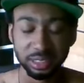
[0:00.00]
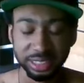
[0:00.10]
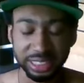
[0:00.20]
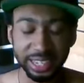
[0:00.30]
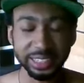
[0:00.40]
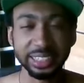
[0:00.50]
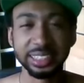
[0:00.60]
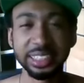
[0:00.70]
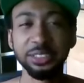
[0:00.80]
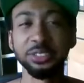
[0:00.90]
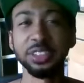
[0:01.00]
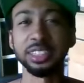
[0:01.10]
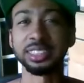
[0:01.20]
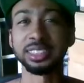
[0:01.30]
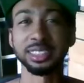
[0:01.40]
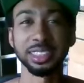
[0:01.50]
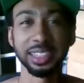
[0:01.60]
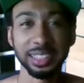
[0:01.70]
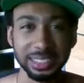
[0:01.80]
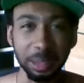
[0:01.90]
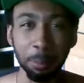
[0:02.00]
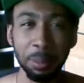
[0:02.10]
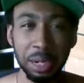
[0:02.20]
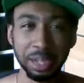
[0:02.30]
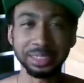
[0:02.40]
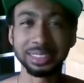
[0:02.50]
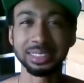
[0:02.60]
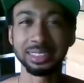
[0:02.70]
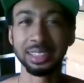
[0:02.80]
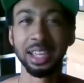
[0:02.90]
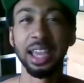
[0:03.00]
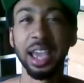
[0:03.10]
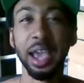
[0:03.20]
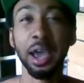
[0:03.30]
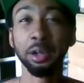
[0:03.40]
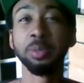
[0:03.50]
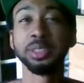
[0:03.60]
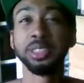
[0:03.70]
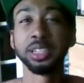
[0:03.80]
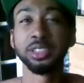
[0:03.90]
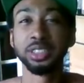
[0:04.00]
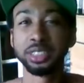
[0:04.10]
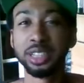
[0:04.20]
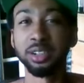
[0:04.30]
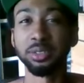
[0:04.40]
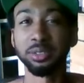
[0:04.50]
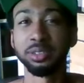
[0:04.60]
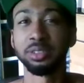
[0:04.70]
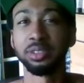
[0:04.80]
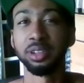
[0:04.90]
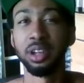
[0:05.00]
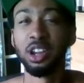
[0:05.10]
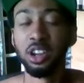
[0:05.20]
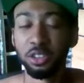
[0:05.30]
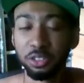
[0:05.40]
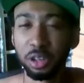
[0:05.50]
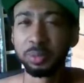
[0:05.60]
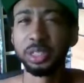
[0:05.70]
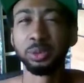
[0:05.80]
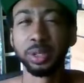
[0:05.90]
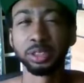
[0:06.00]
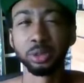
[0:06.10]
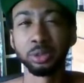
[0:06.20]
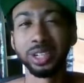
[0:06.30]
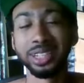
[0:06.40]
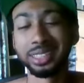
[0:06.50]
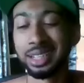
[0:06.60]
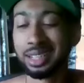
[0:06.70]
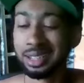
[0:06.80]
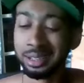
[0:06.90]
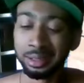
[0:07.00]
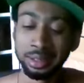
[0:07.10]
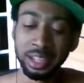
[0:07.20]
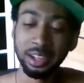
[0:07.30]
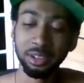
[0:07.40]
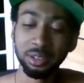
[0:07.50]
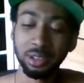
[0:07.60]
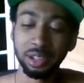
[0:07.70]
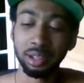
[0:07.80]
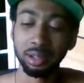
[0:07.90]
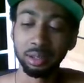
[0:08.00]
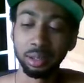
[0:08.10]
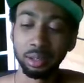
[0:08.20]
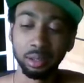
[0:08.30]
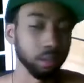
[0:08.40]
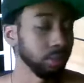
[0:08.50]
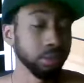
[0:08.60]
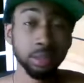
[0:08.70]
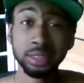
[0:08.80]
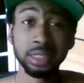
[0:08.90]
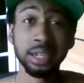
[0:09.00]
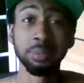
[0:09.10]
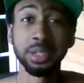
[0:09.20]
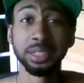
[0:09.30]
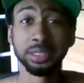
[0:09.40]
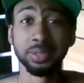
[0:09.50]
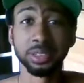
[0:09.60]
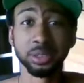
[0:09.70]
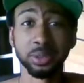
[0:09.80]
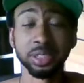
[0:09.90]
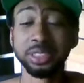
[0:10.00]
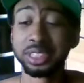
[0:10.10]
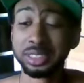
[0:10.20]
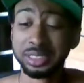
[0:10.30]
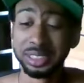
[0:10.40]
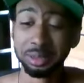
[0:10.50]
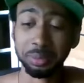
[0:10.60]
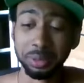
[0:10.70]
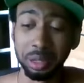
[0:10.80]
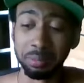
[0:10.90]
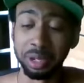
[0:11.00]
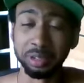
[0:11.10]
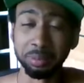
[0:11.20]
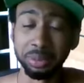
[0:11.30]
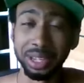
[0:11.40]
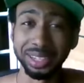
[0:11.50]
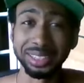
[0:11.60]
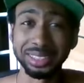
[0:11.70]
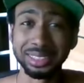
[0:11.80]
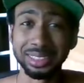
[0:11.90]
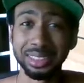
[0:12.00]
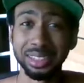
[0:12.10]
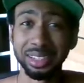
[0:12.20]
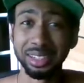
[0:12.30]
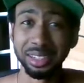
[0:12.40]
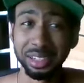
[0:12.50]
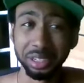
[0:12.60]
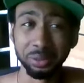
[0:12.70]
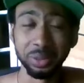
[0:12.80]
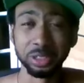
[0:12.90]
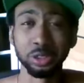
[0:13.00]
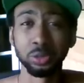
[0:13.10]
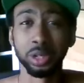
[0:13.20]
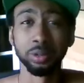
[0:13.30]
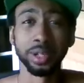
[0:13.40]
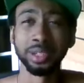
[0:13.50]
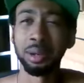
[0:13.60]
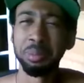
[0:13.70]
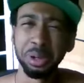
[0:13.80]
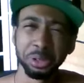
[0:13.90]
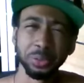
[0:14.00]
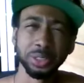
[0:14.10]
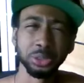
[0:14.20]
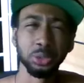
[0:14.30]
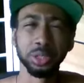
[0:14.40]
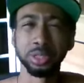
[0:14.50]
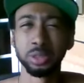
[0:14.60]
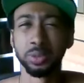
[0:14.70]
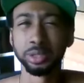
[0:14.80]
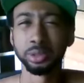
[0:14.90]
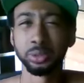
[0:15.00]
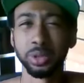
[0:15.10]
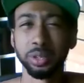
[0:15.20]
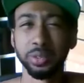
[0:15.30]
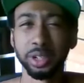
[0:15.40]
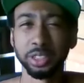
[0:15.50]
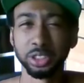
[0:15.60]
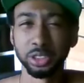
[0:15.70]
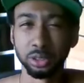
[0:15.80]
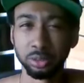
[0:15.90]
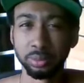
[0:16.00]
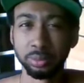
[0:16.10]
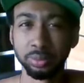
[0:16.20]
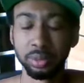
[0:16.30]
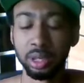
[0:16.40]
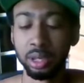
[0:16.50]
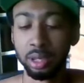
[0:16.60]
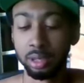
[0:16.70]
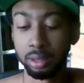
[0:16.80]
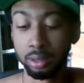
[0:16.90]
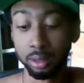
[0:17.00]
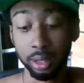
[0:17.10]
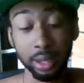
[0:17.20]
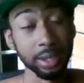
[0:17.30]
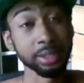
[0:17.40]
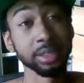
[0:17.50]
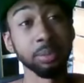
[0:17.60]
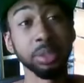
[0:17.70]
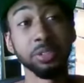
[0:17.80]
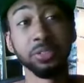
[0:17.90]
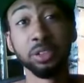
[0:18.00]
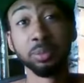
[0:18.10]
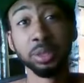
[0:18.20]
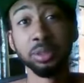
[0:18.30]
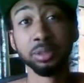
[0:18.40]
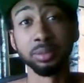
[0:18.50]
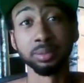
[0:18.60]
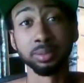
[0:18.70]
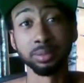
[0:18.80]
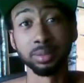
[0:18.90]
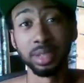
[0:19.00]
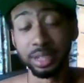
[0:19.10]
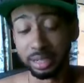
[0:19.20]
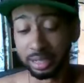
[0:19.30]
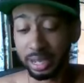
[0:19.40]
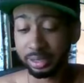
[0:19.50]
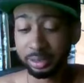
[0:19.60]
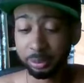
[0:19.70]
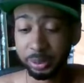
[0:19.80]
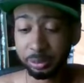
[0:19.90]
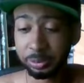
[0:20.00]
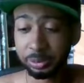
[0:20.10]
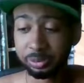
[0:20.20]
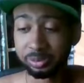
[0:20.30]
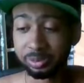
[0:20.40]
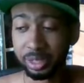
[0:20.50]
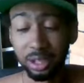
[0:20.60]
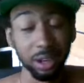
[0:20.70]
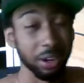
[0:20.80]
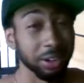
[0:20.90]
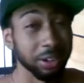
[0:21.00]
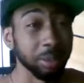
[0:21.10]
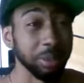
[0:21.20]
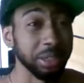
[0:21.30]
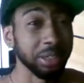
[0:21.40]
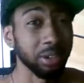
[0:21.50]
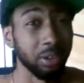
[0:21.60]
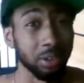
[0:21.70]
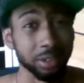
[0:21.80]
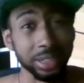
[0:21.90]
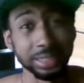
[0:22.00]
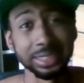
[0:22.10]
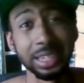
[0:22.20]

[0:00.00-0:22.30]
psychic defense is a must. How to protect yourself from these retrogrades. Now, there's a lot of planets in retrograde. There's a considerable amount of planets in retrograde right now. Mercury's going into retrograde very soon. And it's going to be a full moon. And a lot of you people are going to be on that